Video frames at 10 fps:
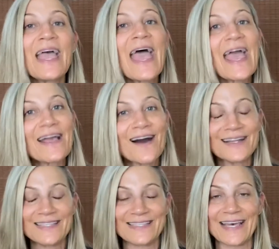"And God
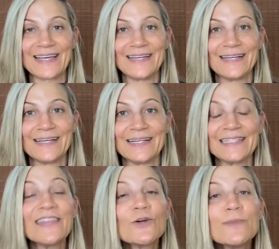said,
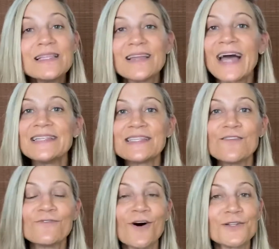let there be lights in the
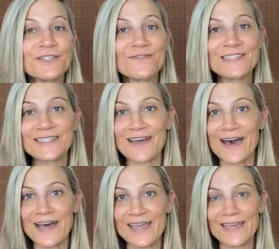vault of the
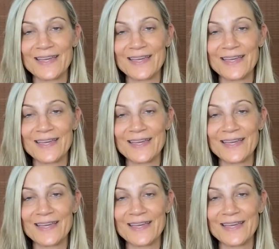sky